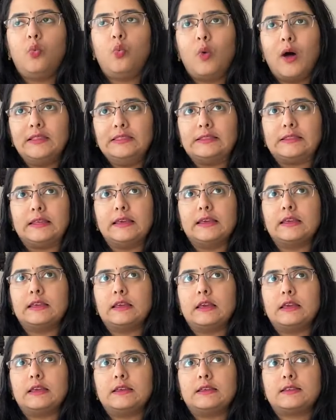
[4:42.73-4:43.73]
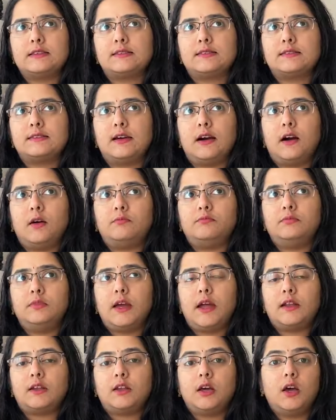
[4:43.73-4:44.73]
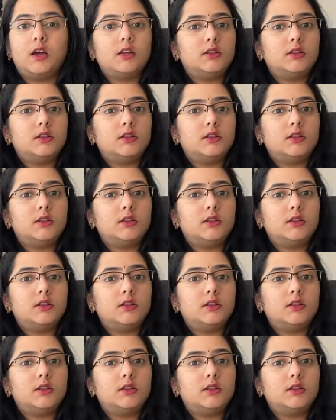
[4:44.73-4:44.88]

One thing is uh, that